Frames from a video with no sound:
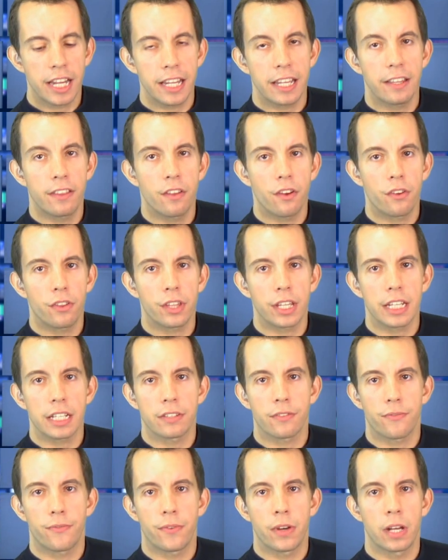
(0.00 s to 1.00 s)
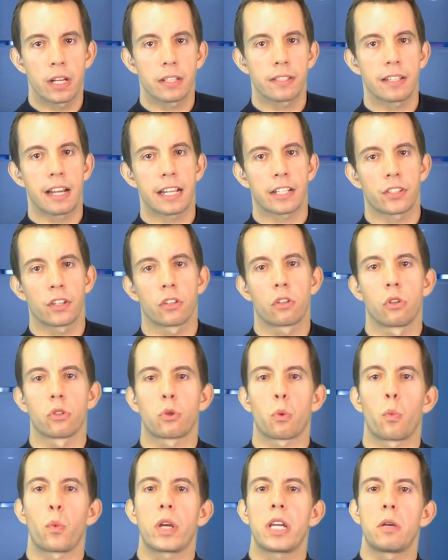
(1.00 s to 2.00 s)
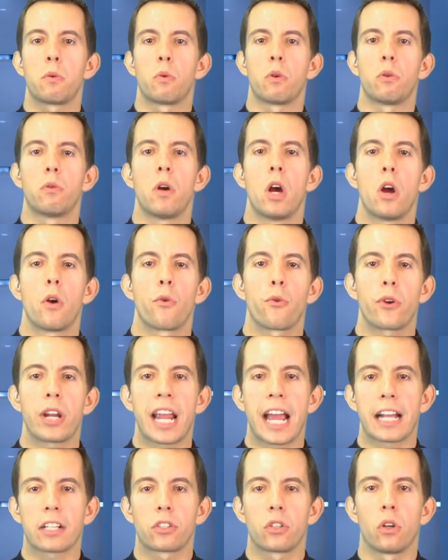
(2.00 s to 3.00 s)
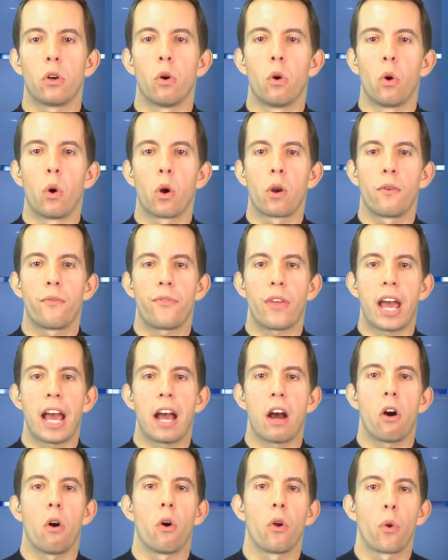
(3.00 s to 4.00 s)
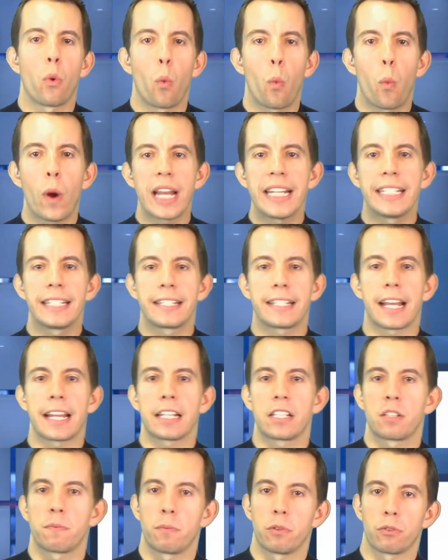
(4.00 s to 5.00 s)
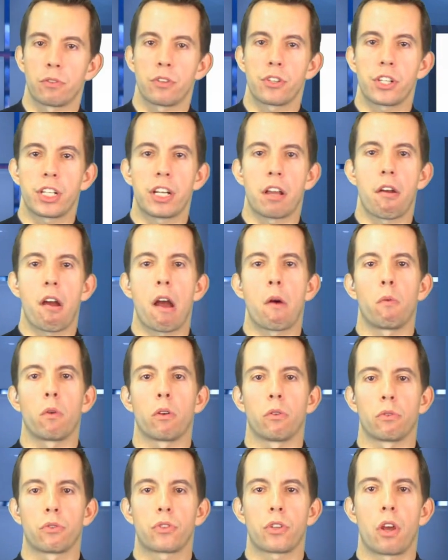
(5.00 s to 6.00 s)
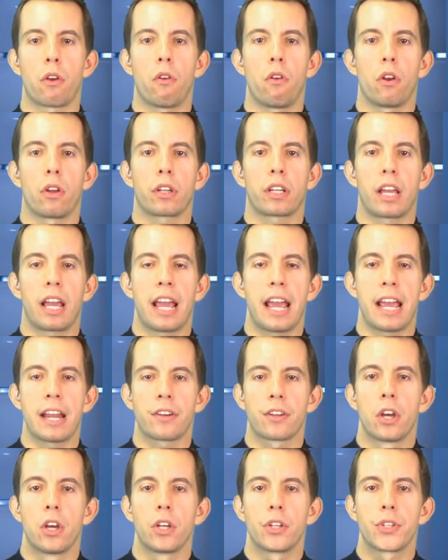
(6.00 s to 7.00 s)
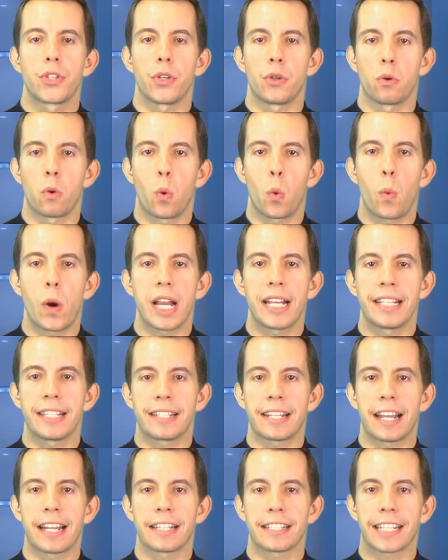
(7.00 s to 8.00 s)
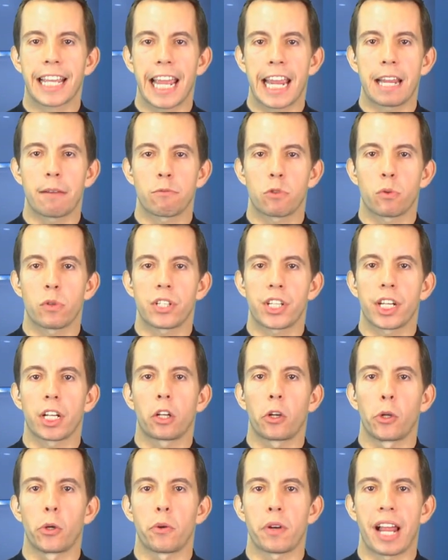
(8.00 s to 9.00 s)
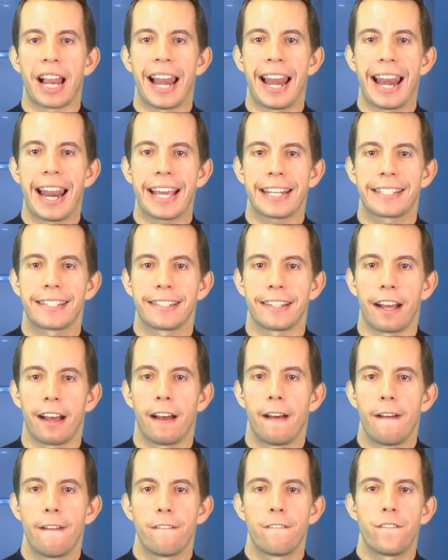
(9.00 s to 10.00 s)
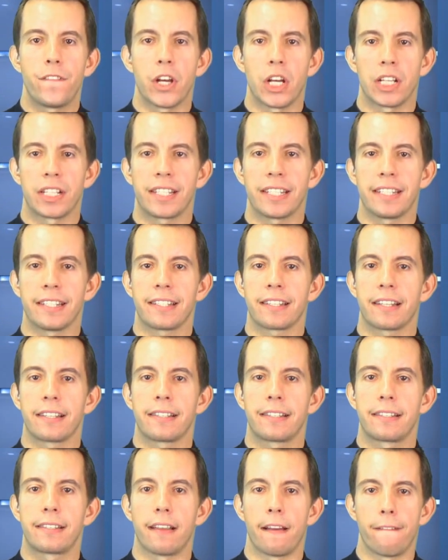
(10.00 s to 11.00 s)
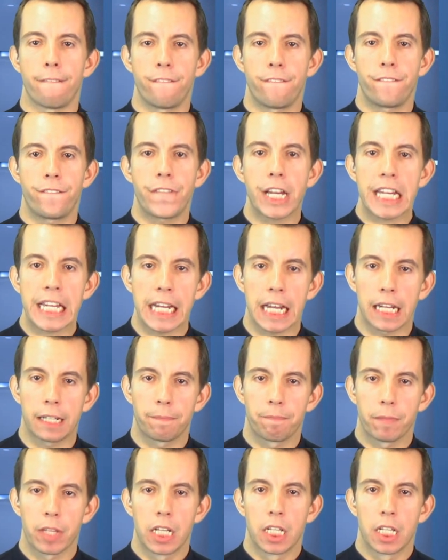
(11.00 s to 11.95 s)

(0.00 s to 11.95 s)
in these first legs? And of course, we will react to all of that on Wednesday's Sportuccino, and we'll also look ahead to Wednesday's games, which include Leicester versus Sevilla.